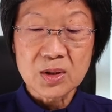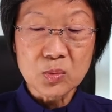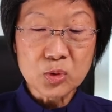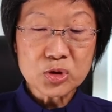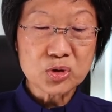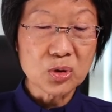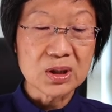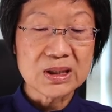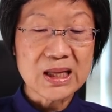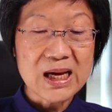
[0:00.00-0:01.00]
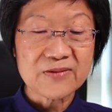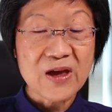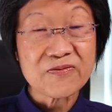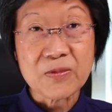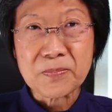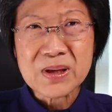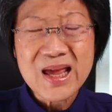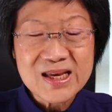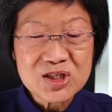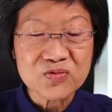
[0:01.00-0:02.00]
Would your life have a
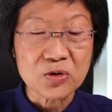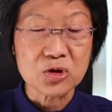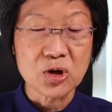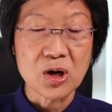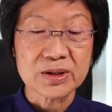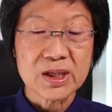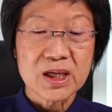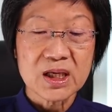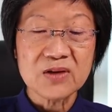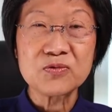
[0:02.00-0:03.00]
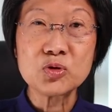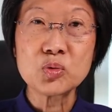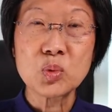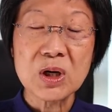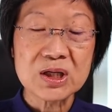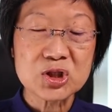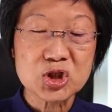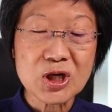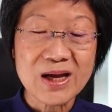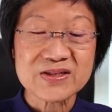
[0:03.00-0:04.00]
place for God if you were
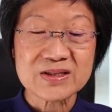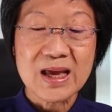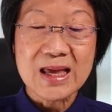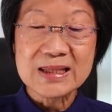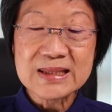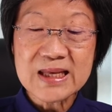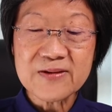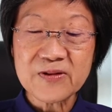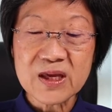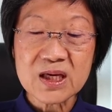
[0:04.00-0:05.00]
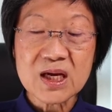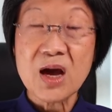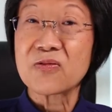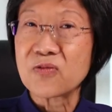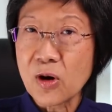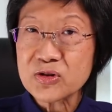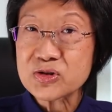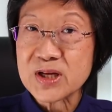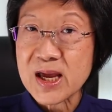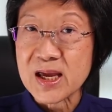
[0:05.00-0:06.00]
just living for
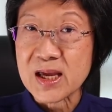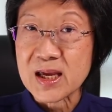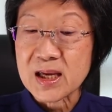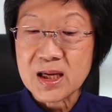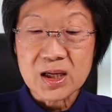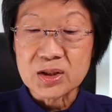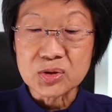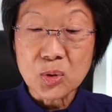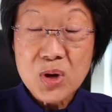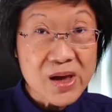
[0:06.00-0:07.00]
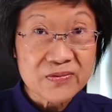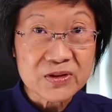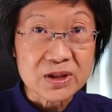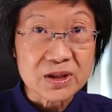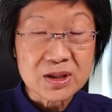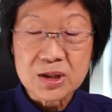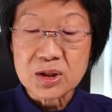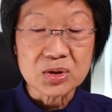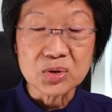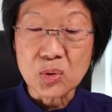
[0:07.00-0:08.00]
today? No heaven,
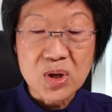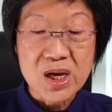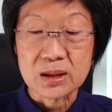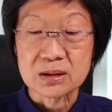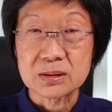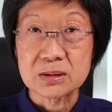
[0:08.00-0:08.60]
no hell.